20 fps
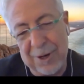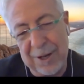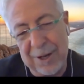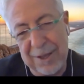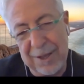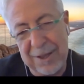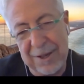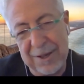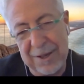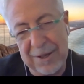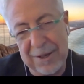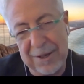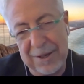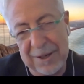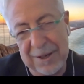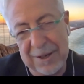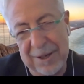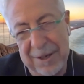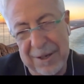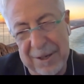
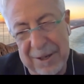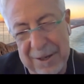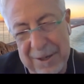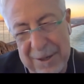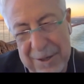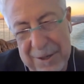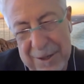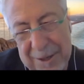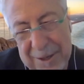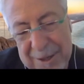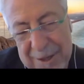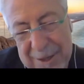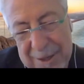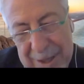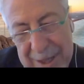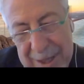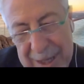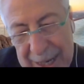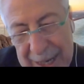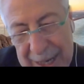the
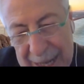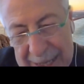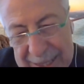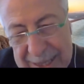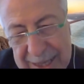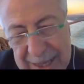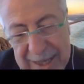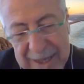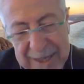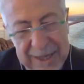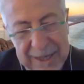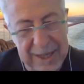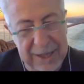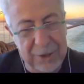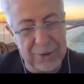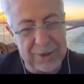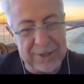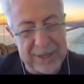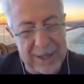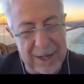elastic,
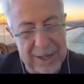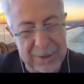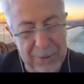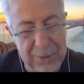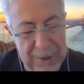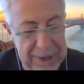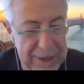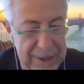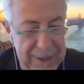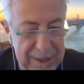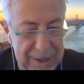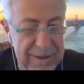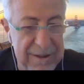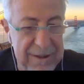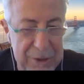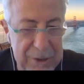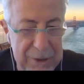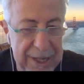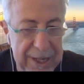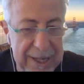you start with
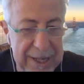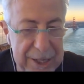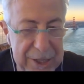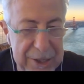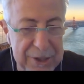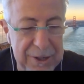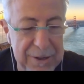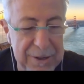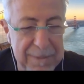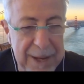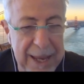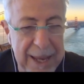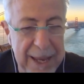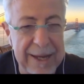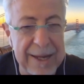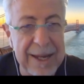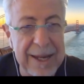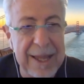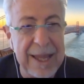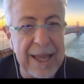your initial
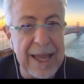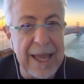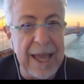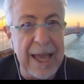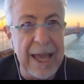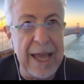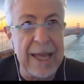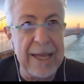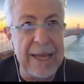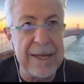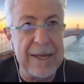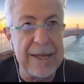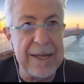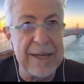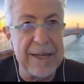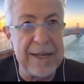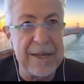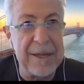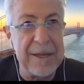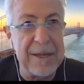plan, and
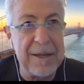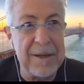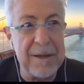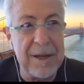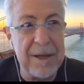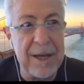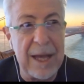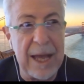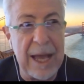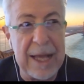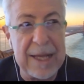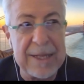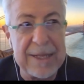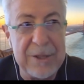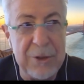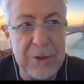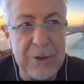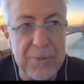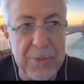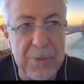
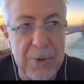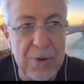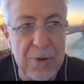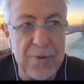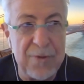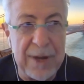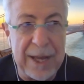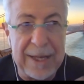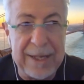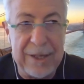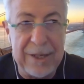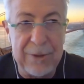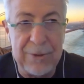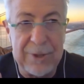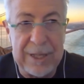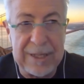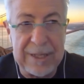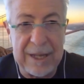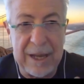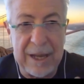as you move and you
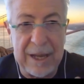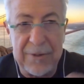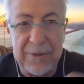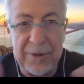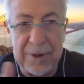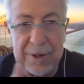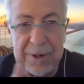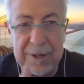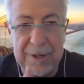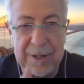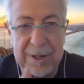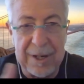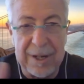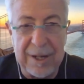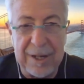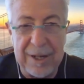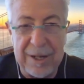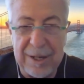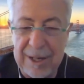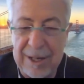discover
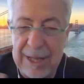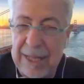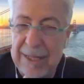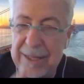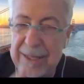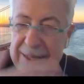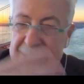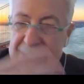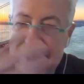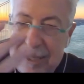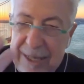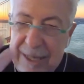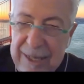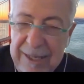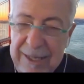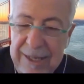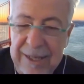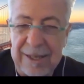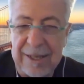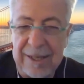and
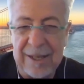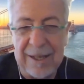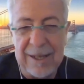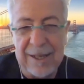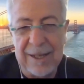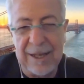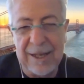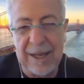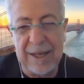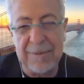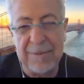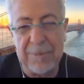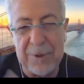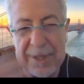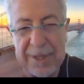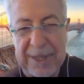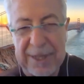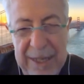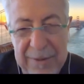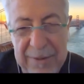see and
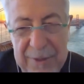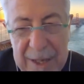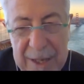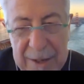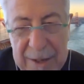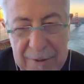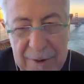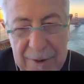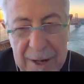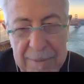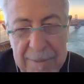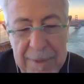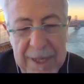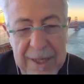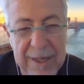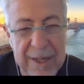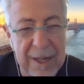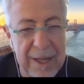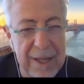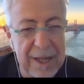perceive the
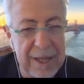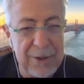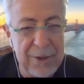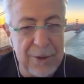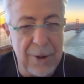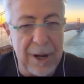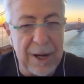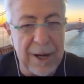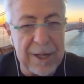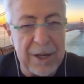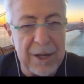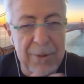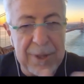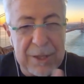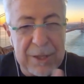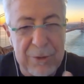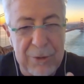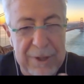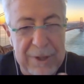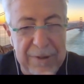environment, you are
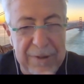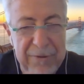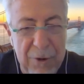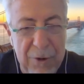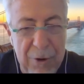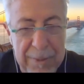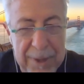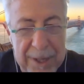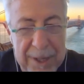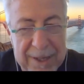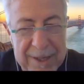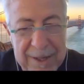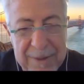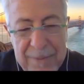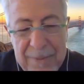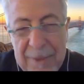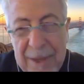going to deform it.